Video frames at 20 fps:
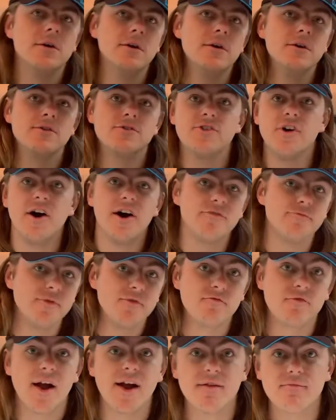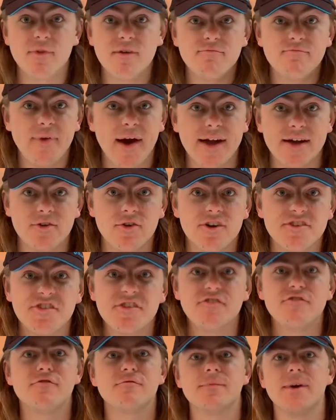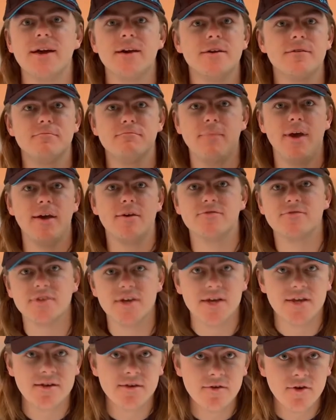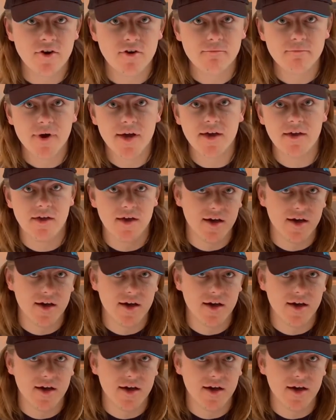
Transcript: So I've been riding my bike lots, as you may have seen on my